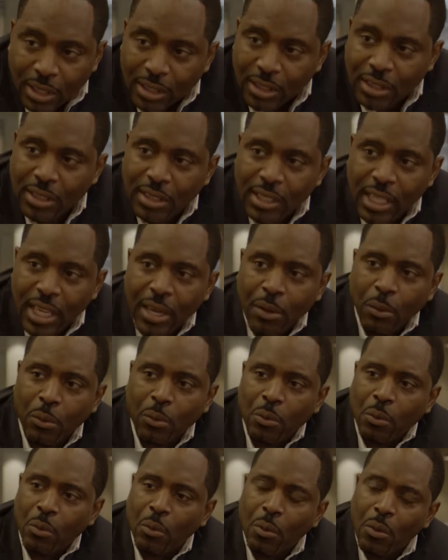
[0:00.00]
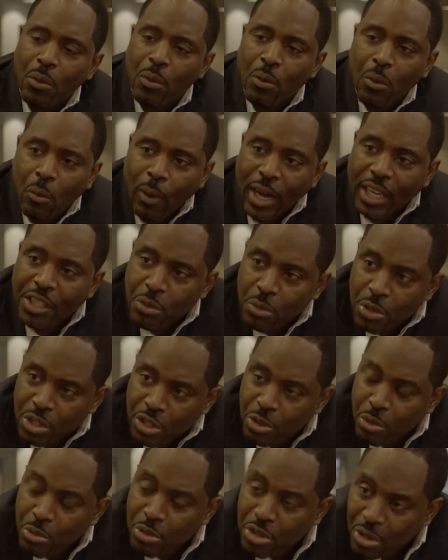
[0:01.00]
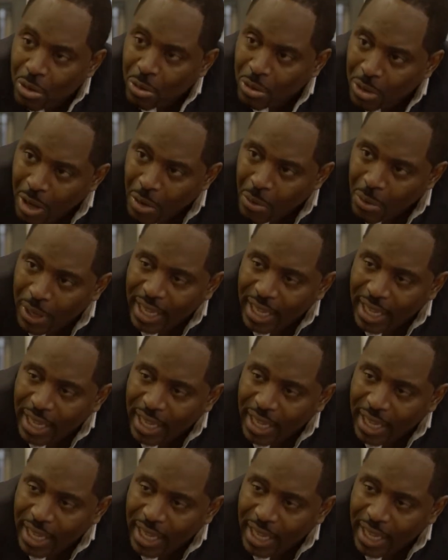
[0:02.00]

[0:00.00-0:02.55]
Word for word: understand why you were still so low,